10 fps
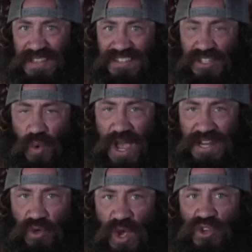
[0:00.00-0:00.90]
This is why
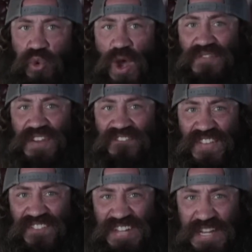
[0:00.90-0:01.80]
I do 12 to
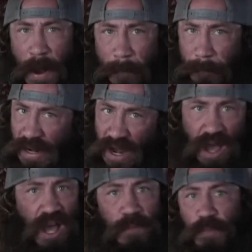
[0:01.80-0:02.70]
15
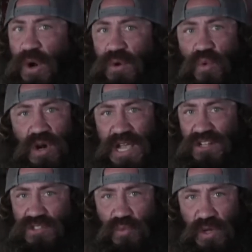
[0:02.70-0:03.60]
blood burning
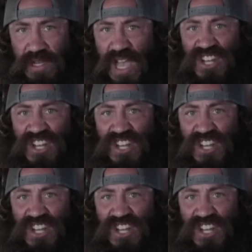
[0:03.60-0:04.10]
workouts a week.